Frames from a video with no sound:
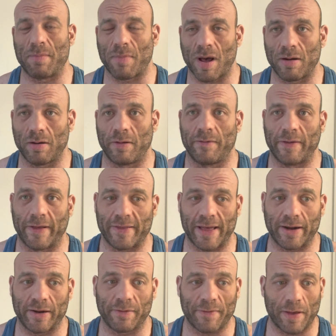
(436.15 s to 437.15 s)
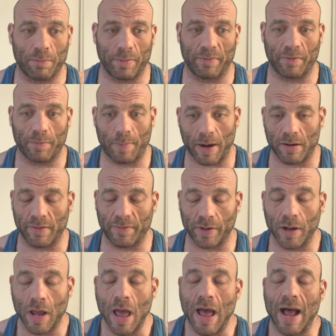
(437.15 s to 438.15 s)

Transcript: model of athletic development for powerlifting.